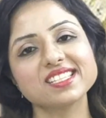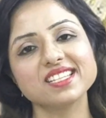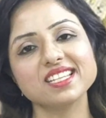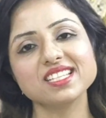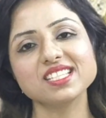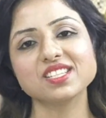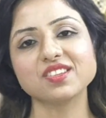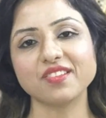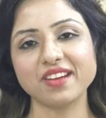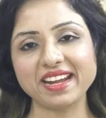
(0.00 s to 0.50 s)

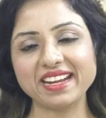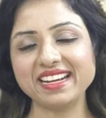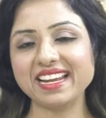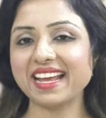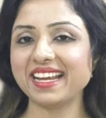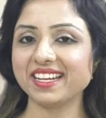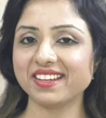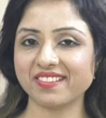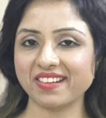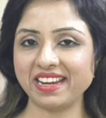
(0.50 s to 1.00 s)
says red
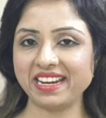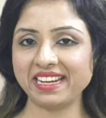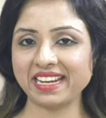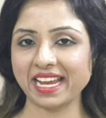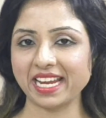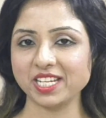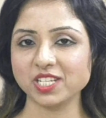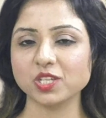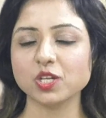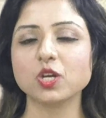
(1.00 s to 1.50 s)
light, green
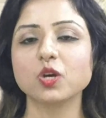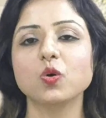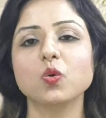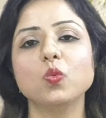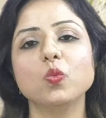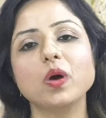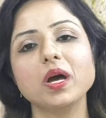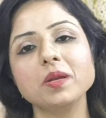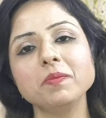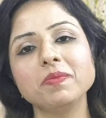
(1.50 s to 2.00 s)
light.
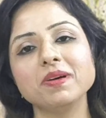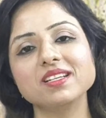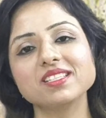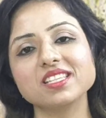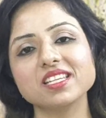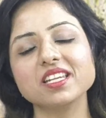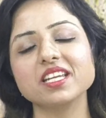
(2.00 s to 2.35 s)
One person